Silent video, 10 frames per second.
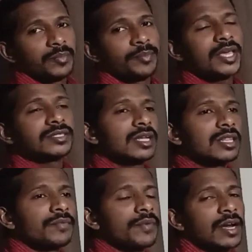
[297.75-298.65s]
Based
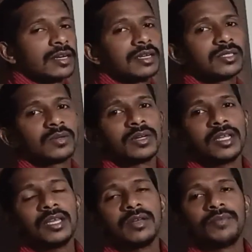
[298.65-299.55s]
on the factors
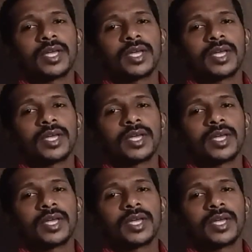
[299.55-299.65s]
only,